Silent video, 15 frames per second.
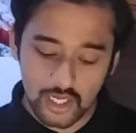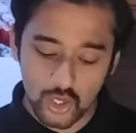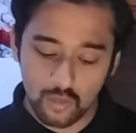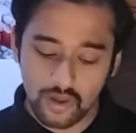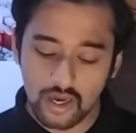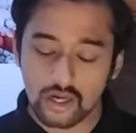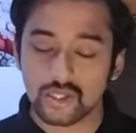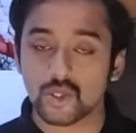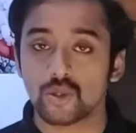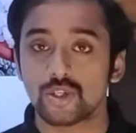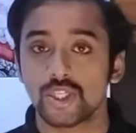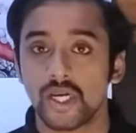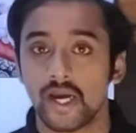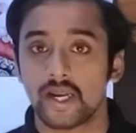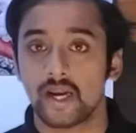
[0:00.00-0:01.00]
to be
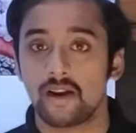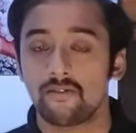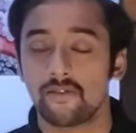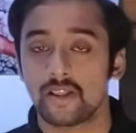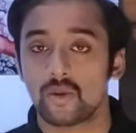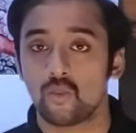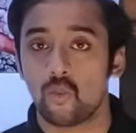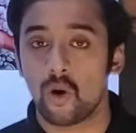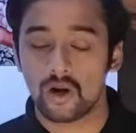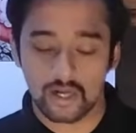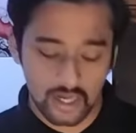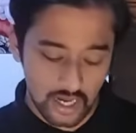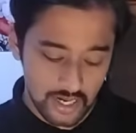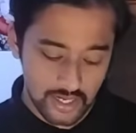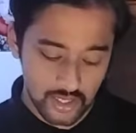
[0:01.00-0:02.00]
associated with what
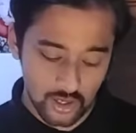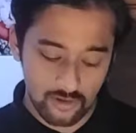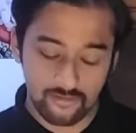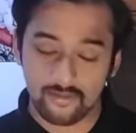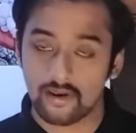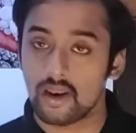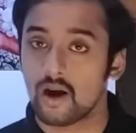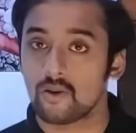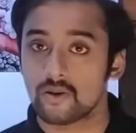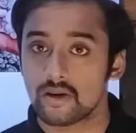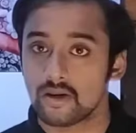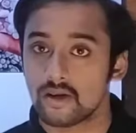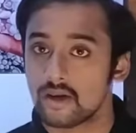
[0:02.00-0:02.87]
kind of cloud?